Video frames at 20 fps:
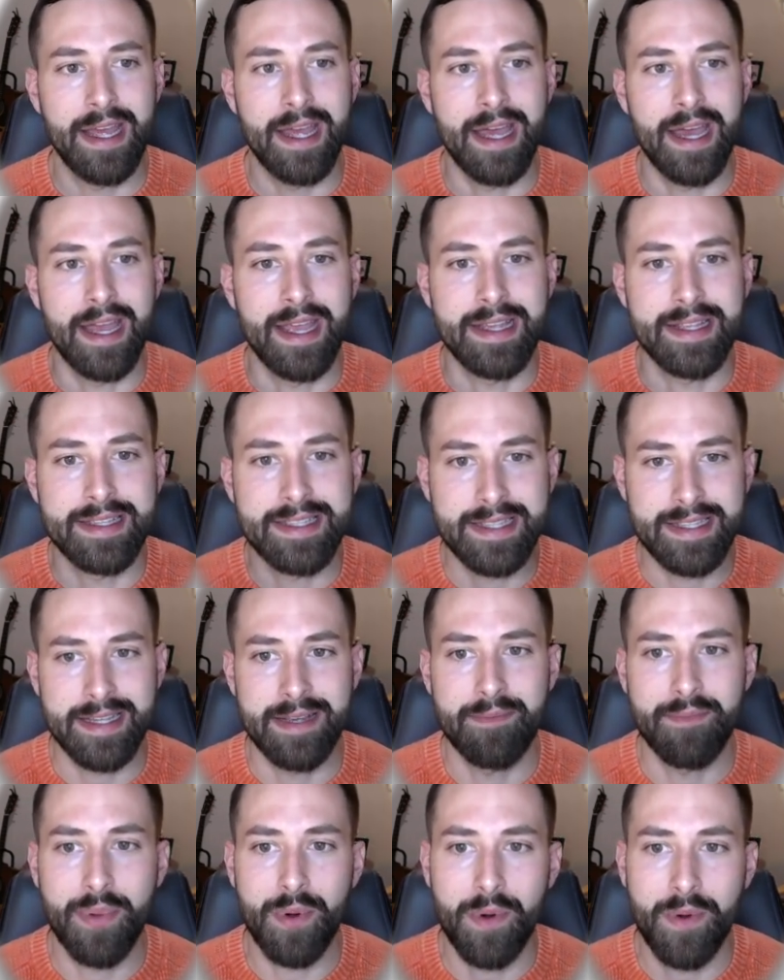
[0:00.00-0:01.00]
a
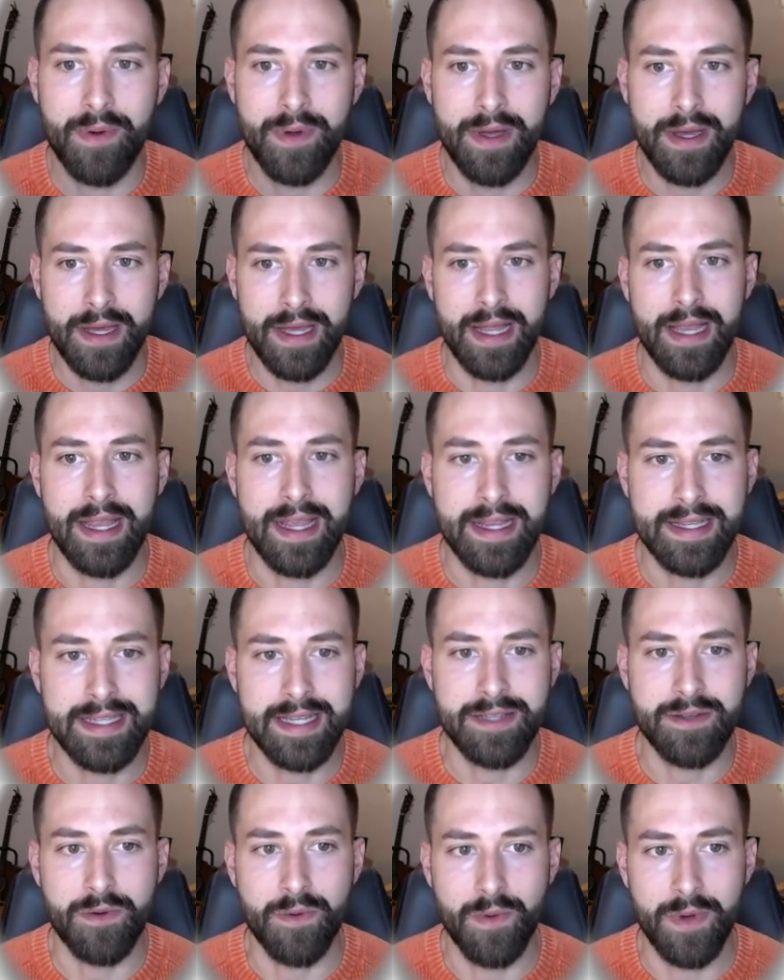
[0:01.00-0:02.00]
simple and easy
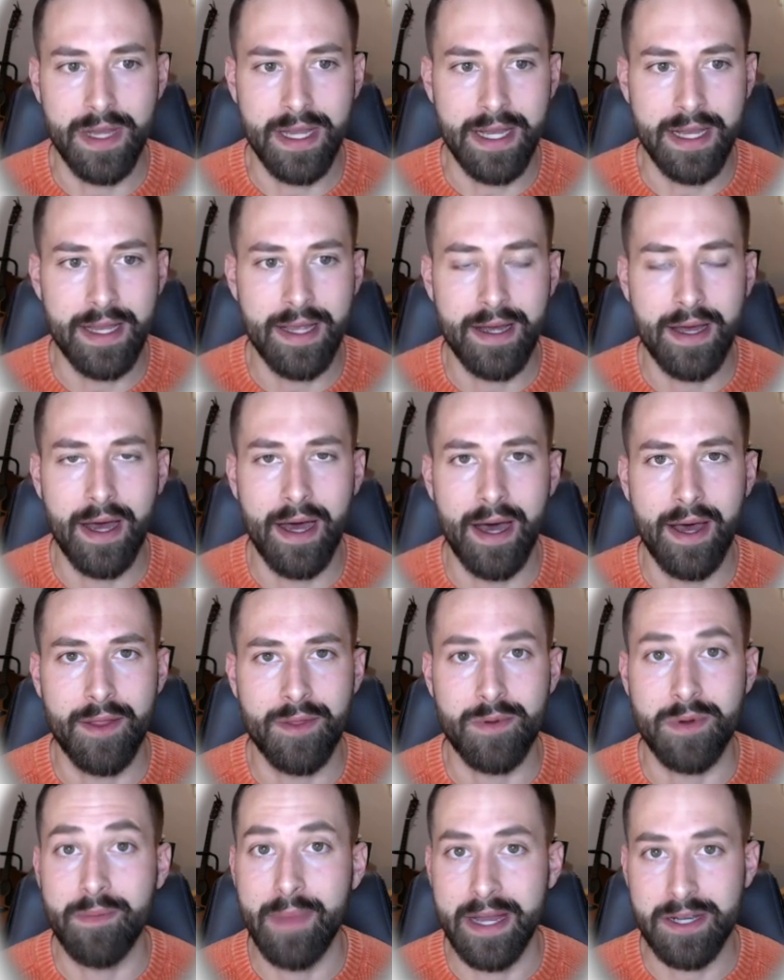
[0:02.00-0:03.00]
to read uh,
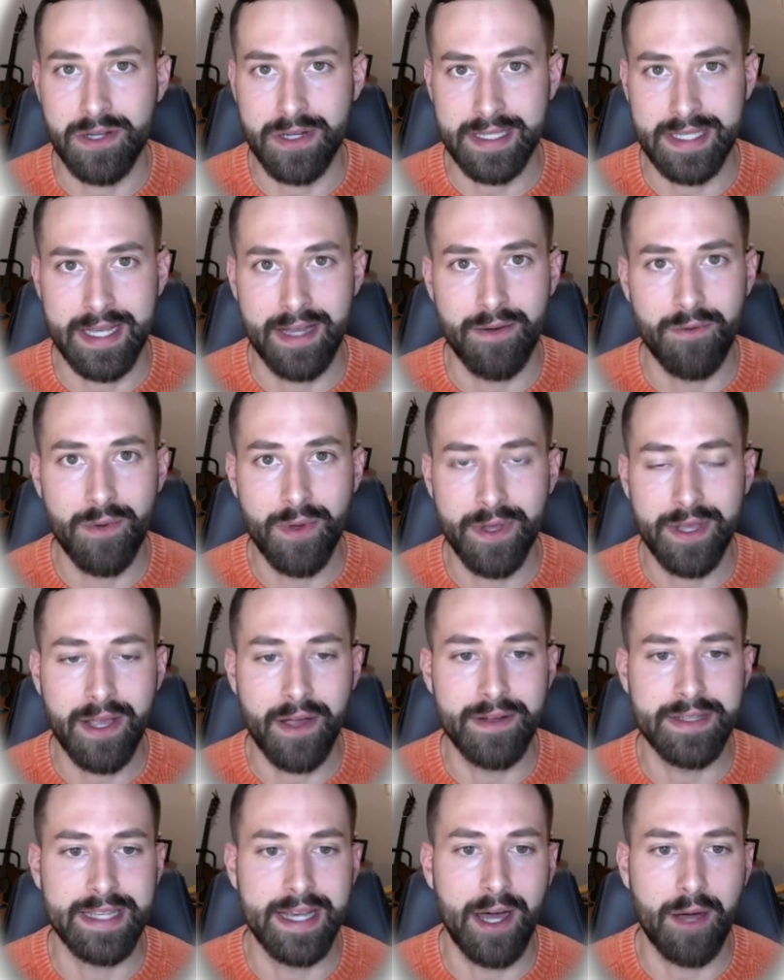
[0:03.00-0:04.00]
three metrics that are really
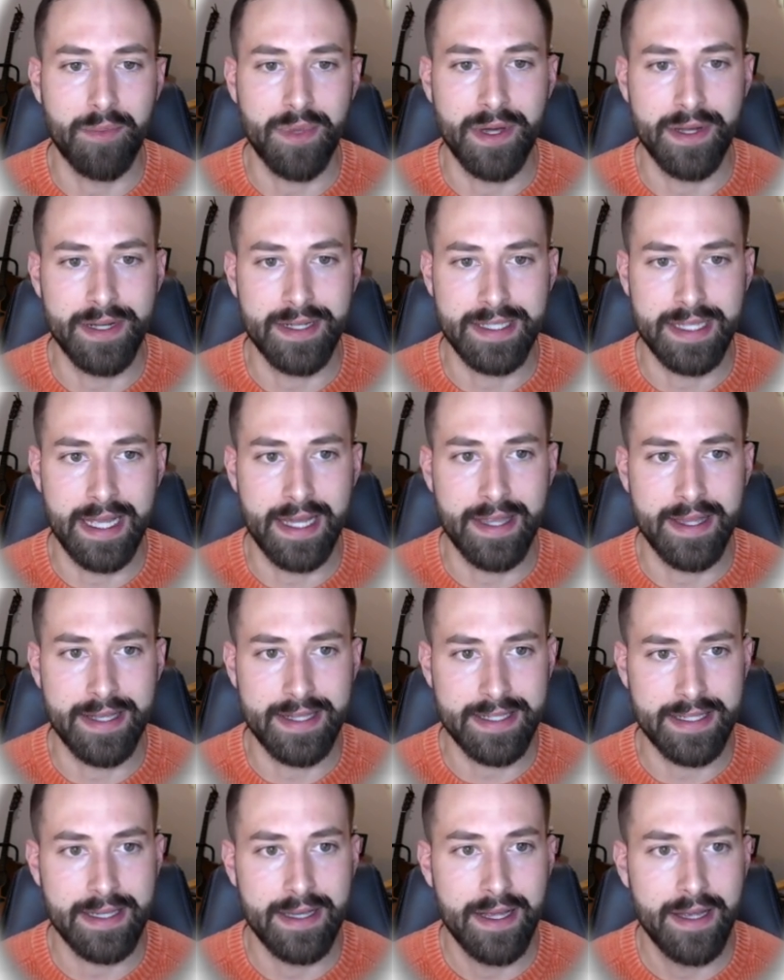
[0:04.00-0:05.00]
going to help you understand
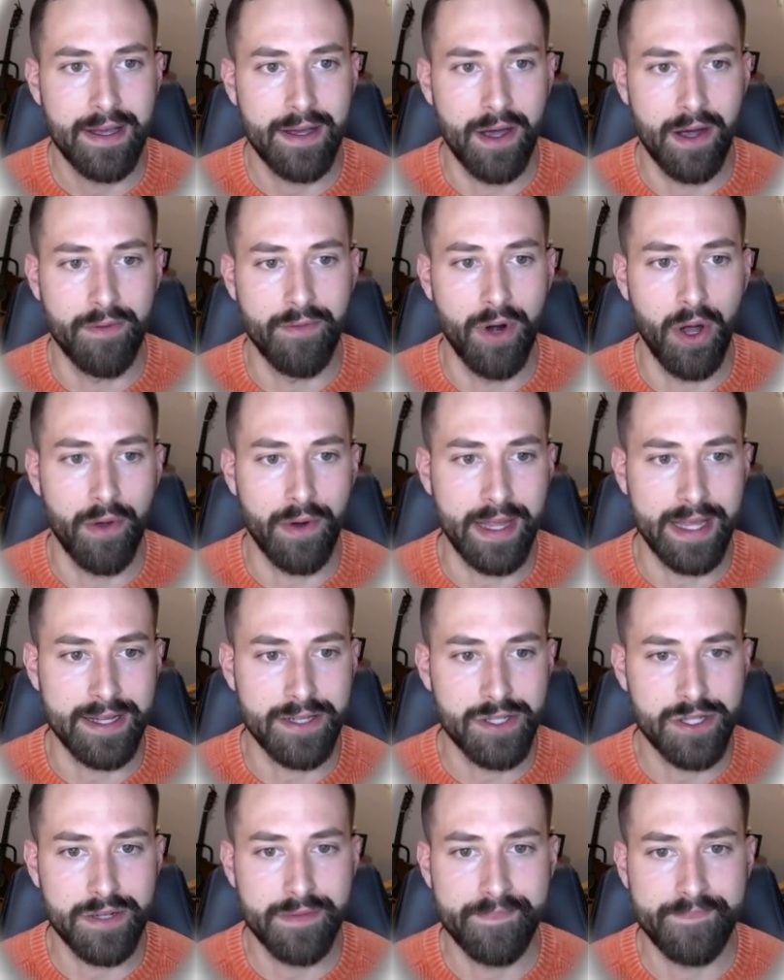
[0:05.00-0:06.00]
this overall
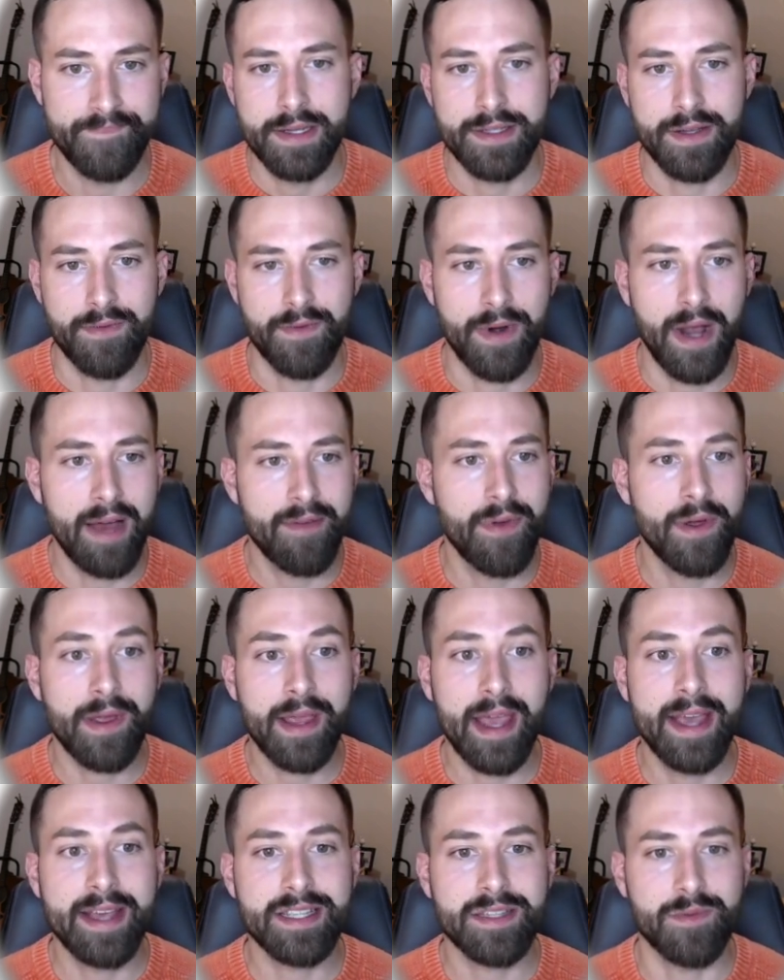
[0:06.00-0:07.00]
niche. So for iPhone
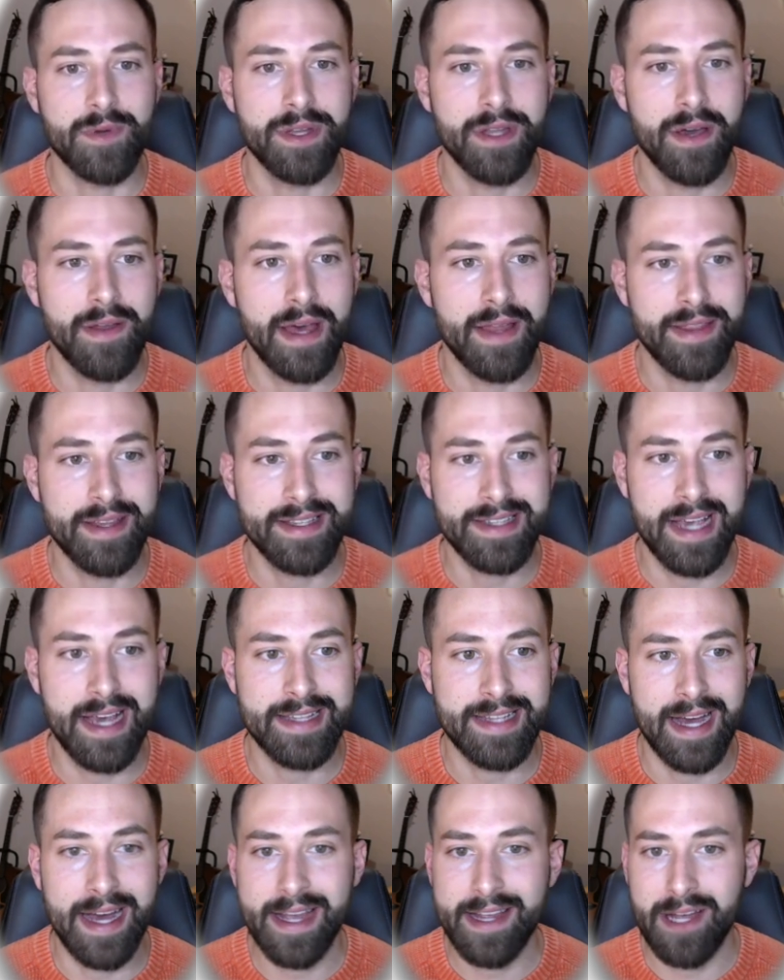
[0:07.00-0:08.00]
case, we know that this has
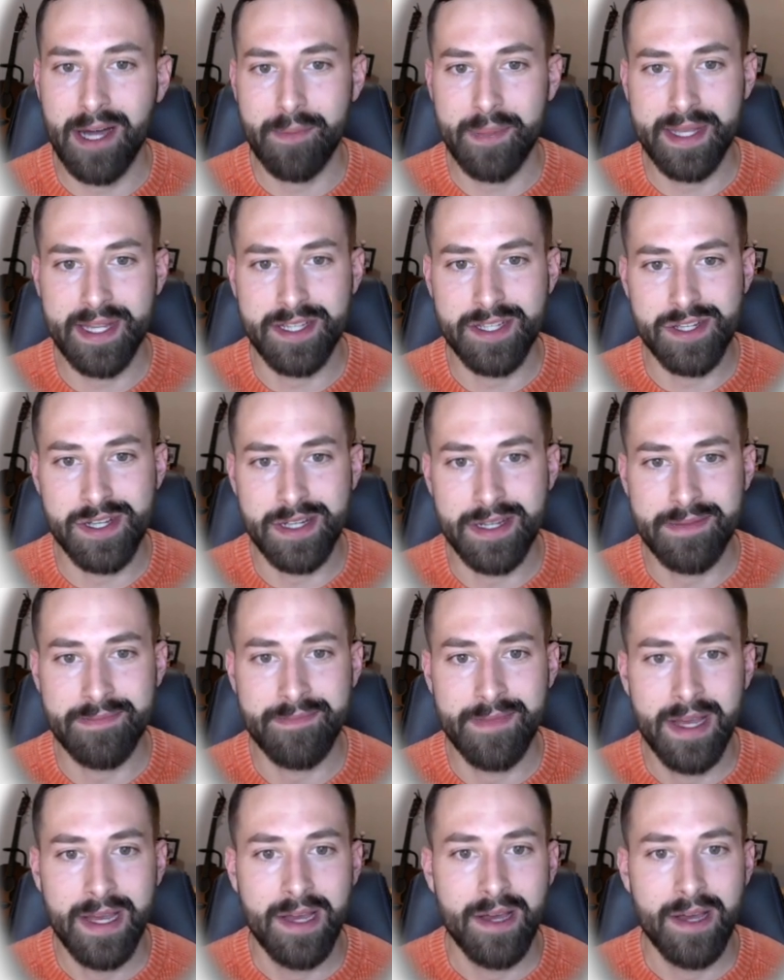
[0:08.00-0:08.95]
high competition.